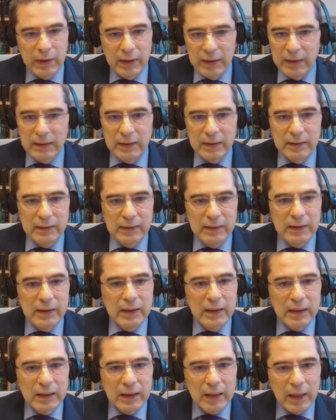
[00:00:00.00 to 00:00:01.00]
it
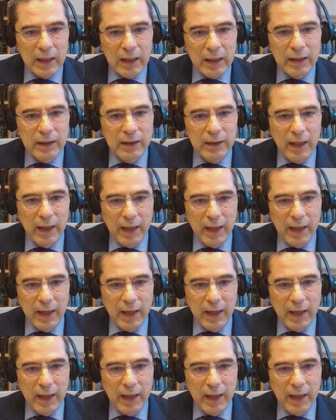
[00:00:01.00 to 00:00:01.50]
declined